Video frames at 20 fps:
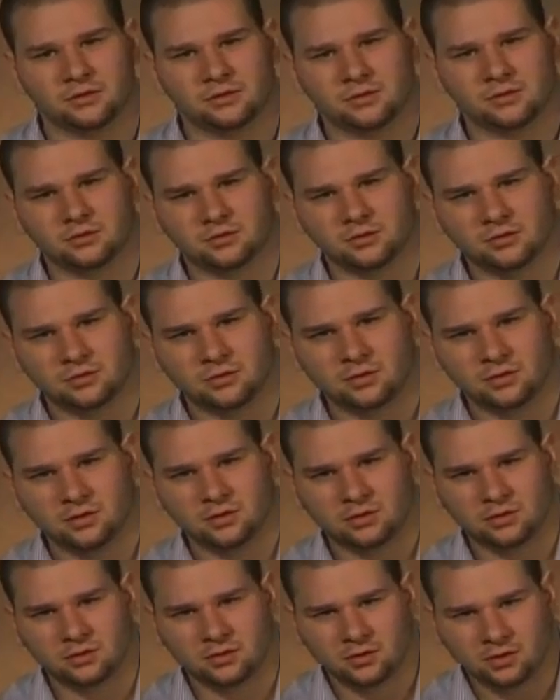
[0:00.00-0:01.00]

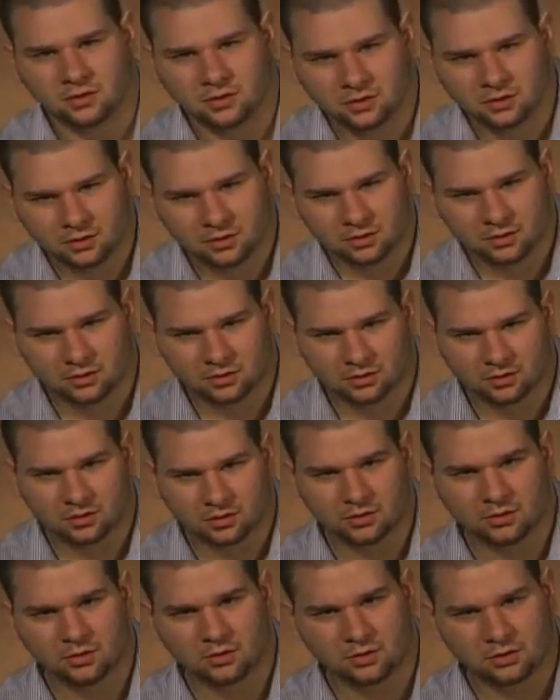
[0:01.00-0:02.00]

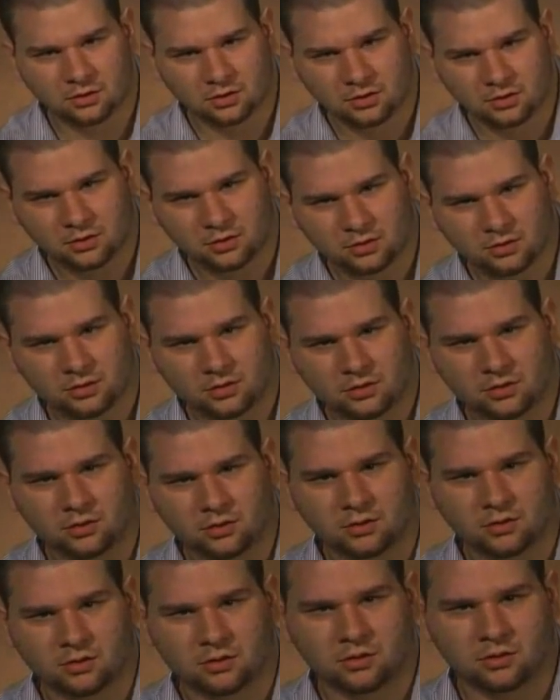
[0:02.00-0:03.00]

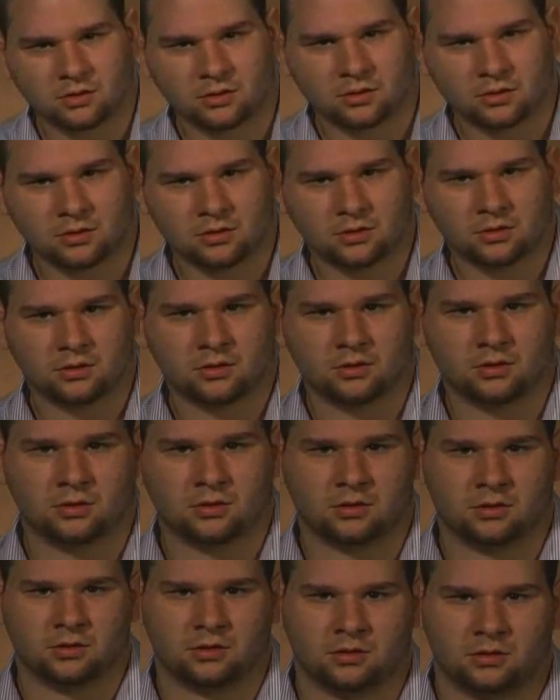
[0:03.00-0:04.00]

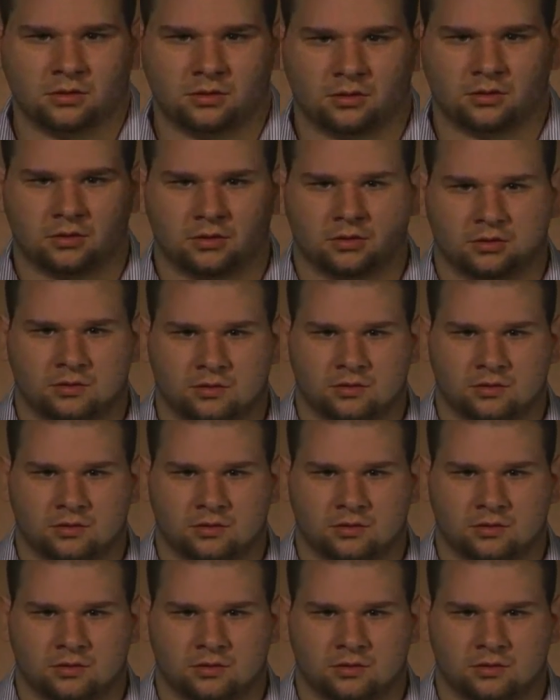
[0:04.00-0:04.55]
No one is speaking in this clip.